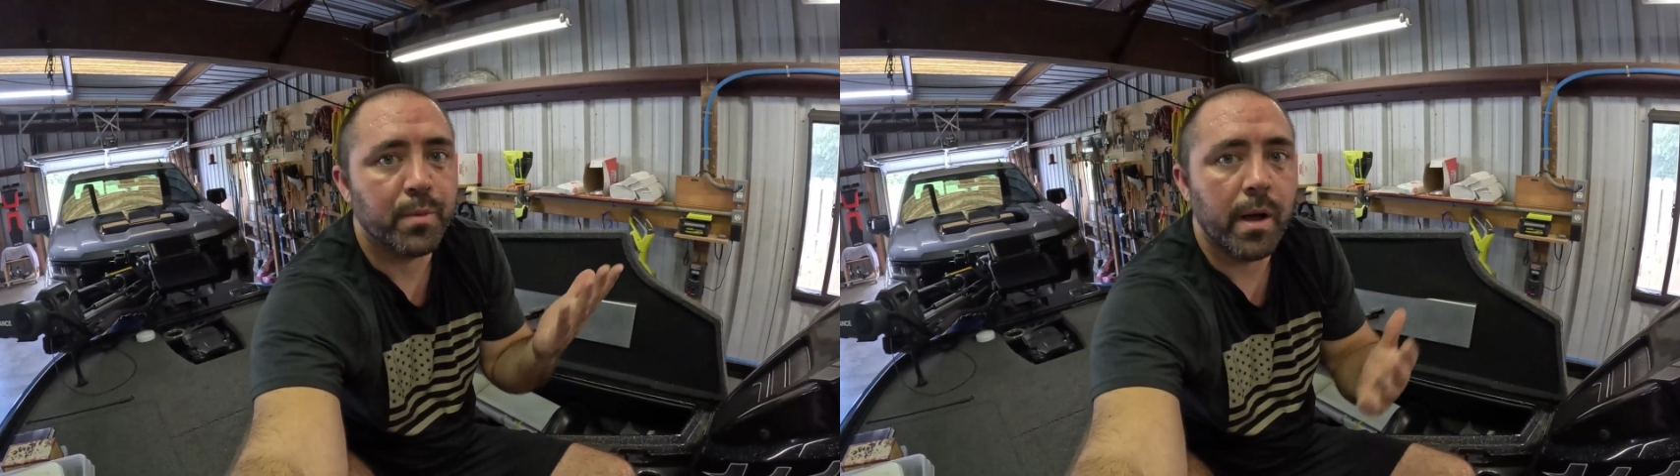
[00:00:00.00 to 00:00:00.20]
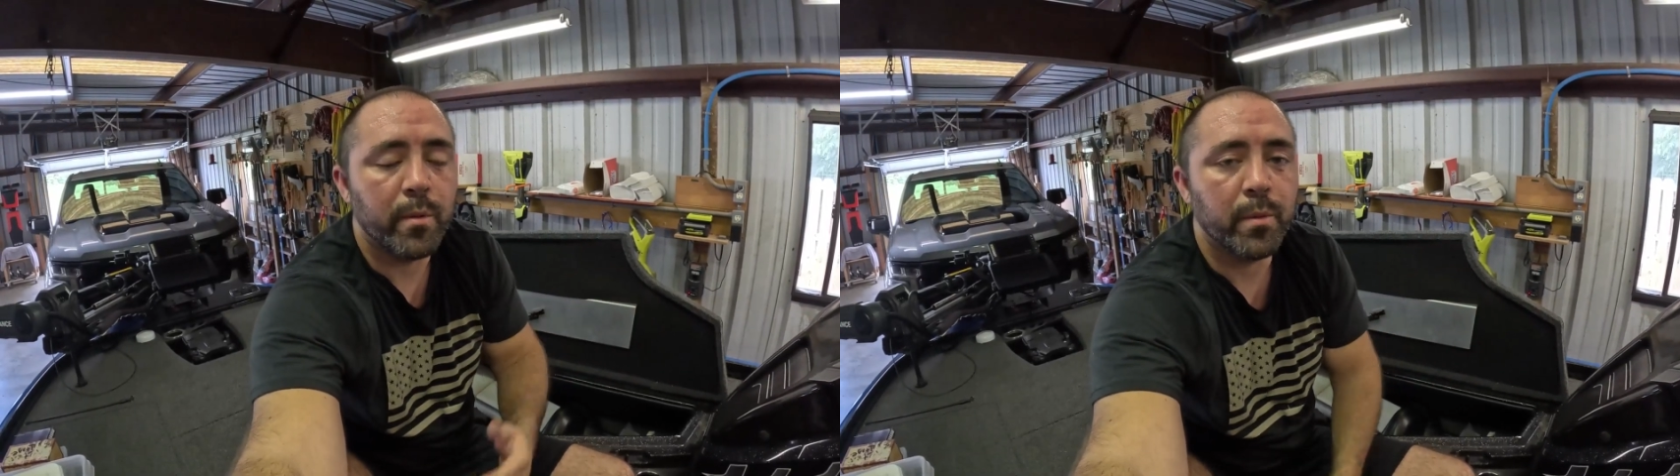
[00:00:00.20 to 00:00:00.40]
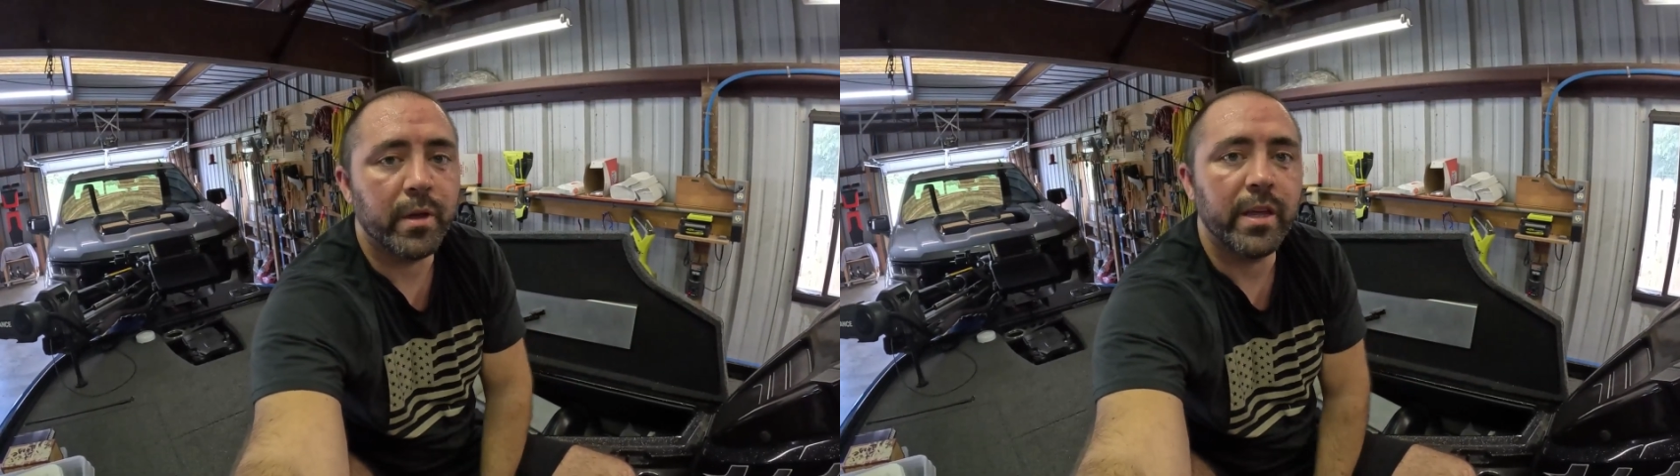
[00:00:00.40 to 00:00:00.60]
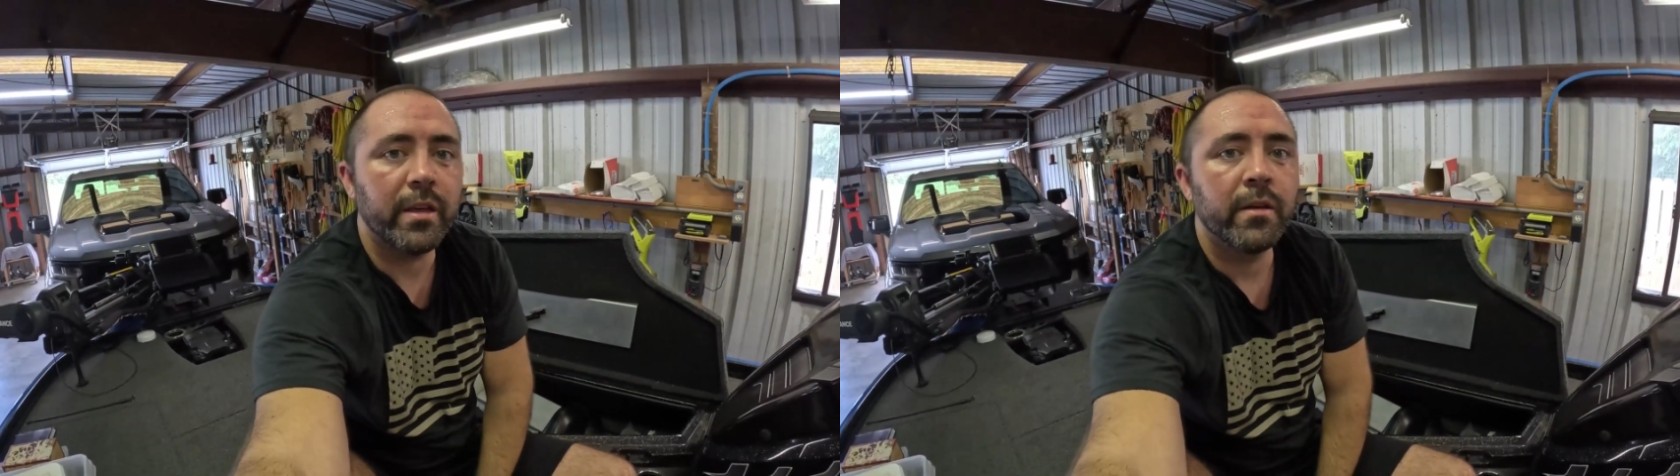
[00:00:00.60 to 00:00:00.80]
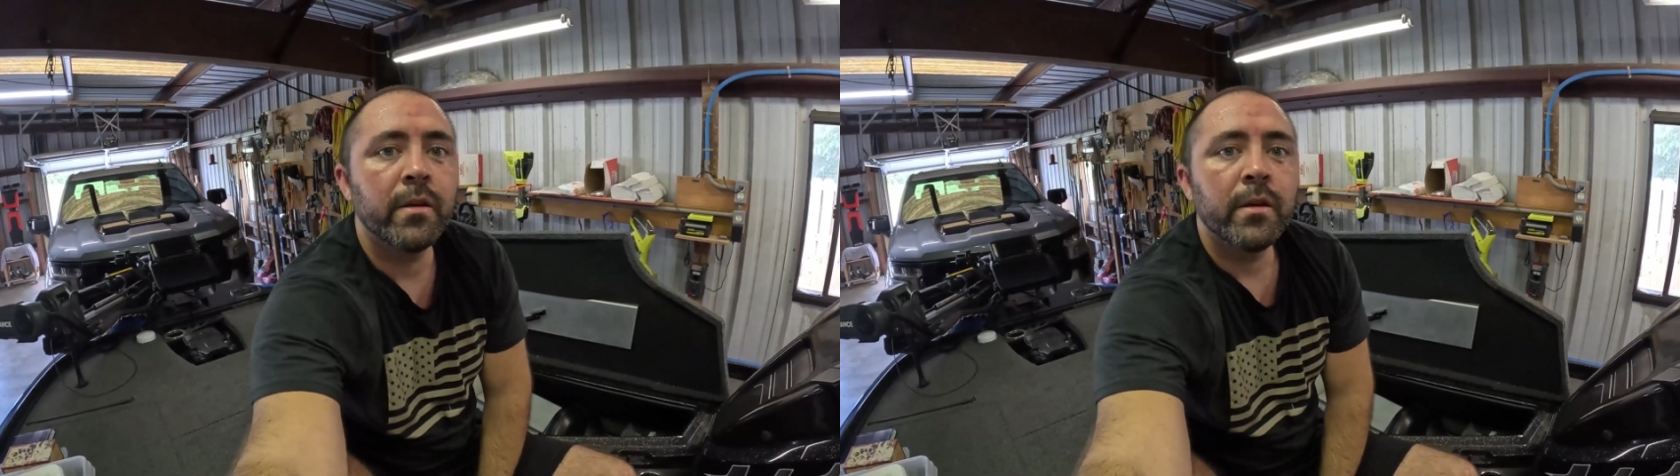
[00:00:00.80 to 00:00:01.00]

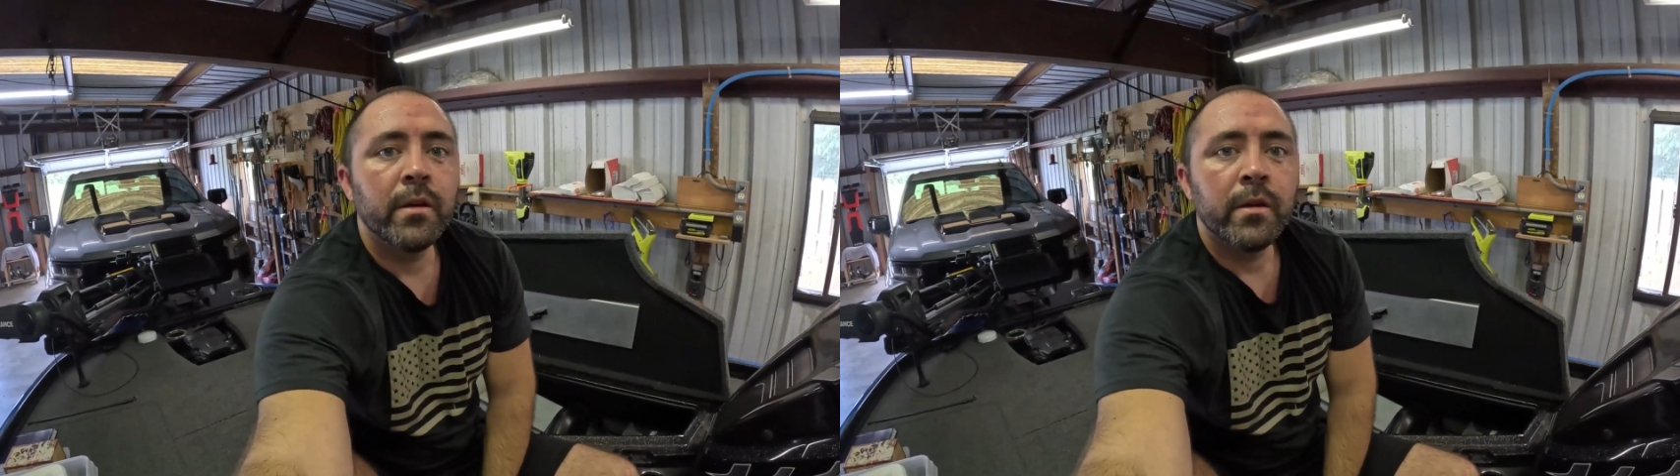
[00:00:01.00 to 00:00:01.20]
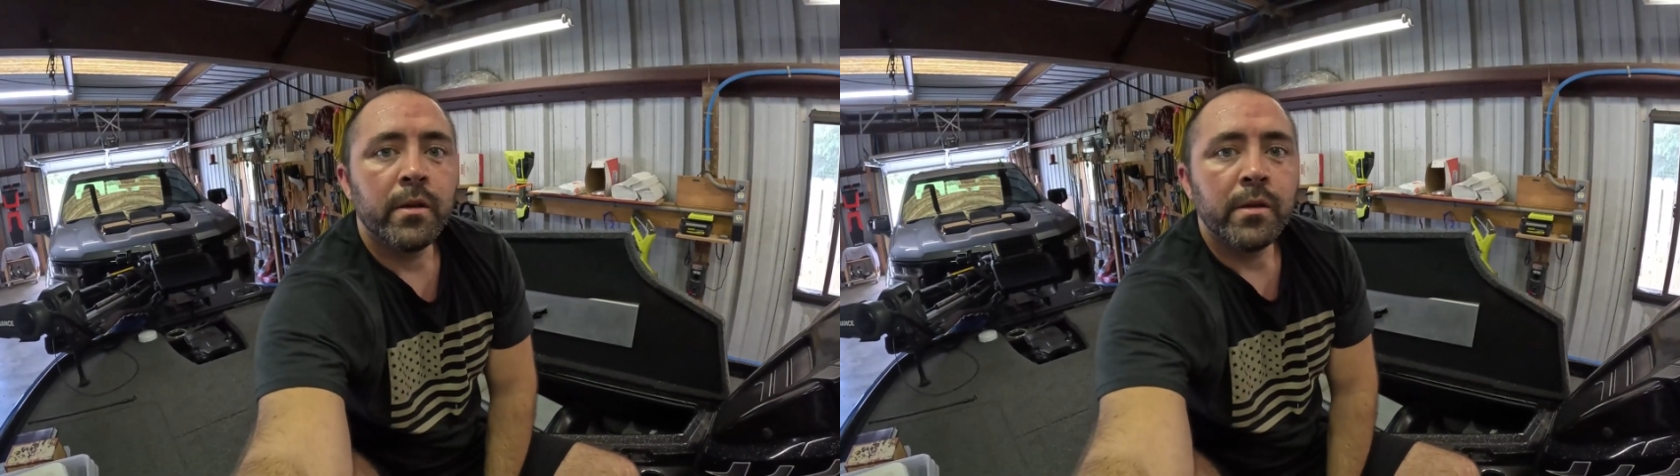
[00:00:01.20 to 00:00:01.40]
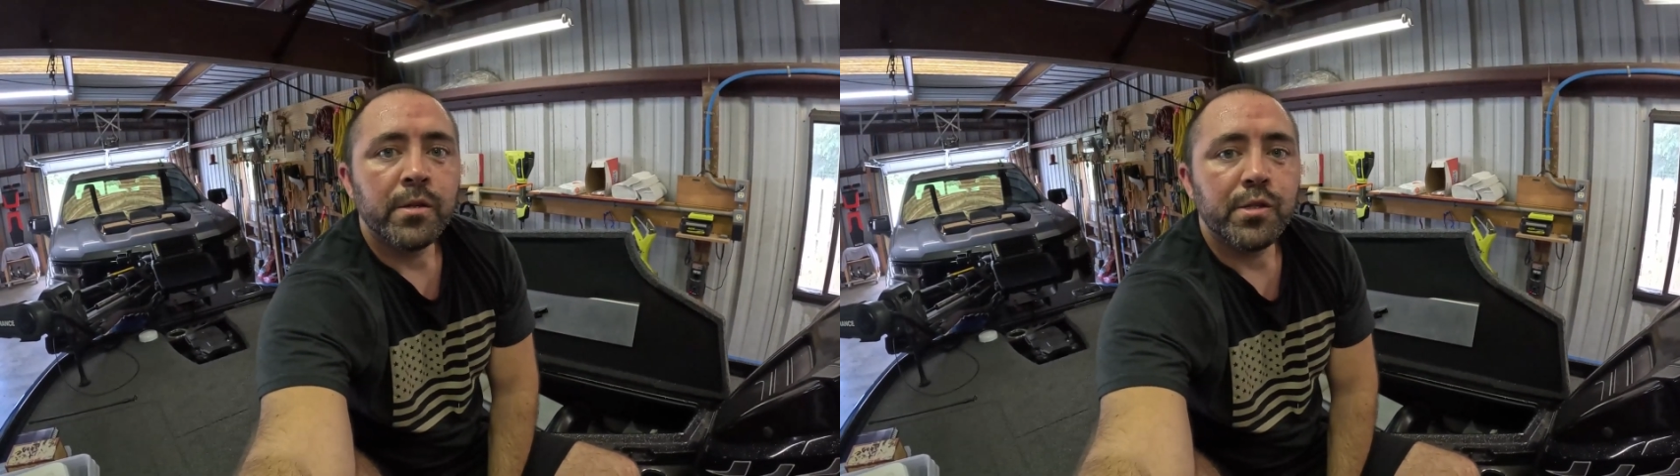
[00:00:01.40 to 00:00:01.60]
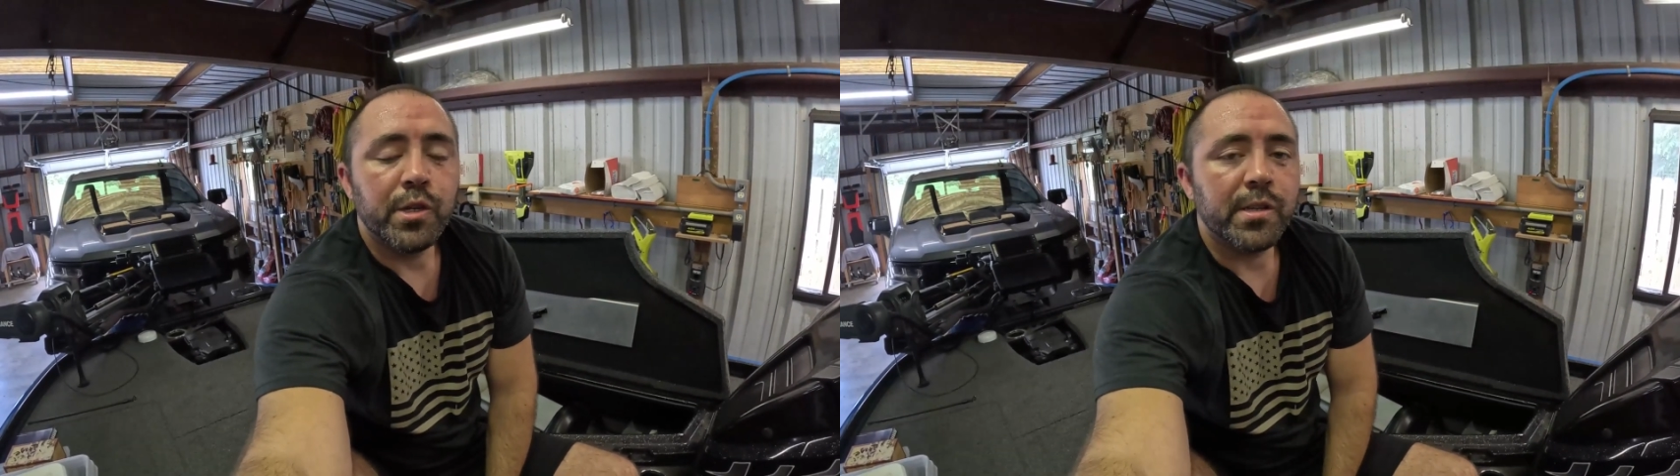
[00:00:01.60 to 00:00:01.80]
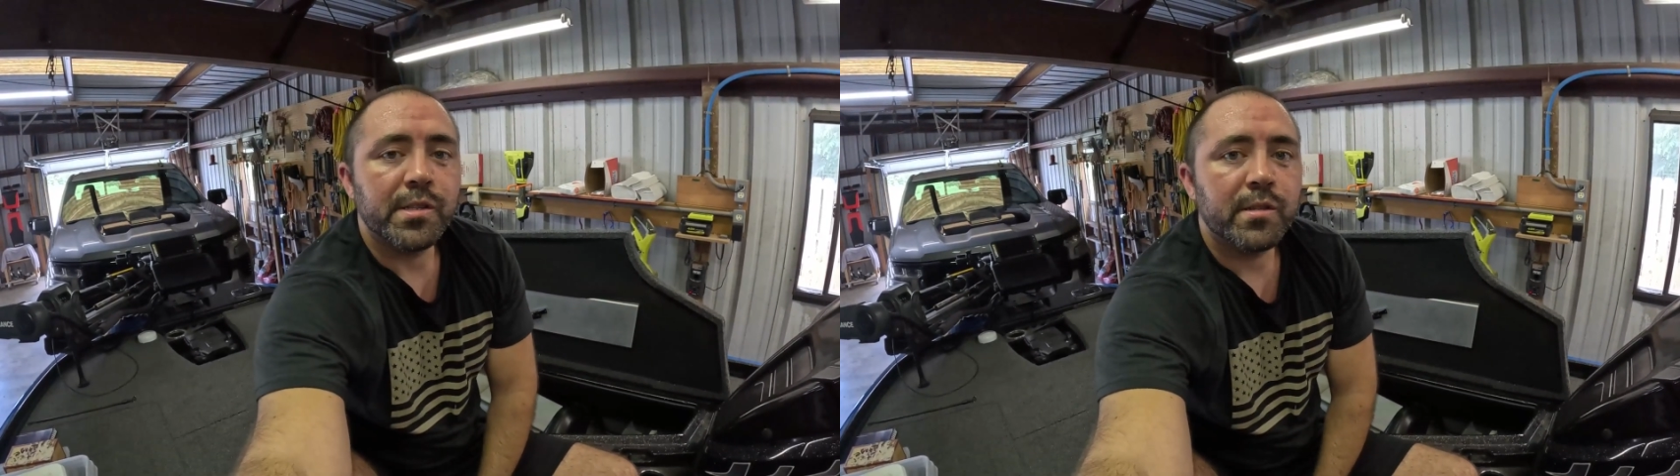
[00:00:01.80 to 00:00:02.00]
probably
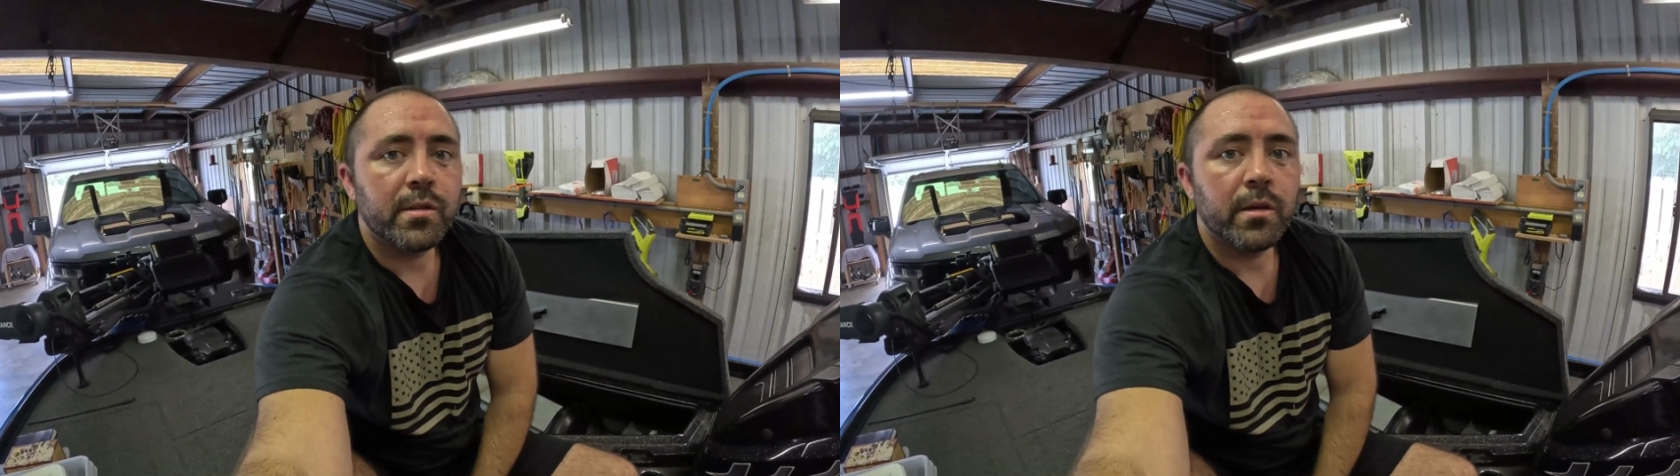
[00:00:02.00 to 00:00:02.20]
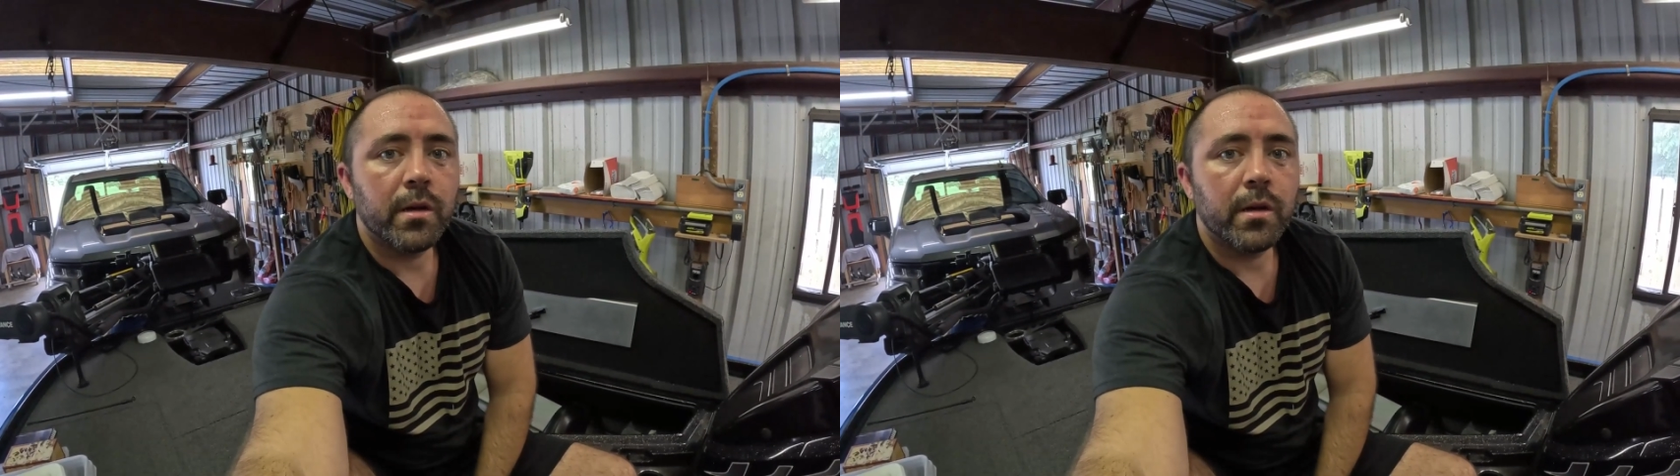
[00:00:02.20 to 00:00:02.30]
just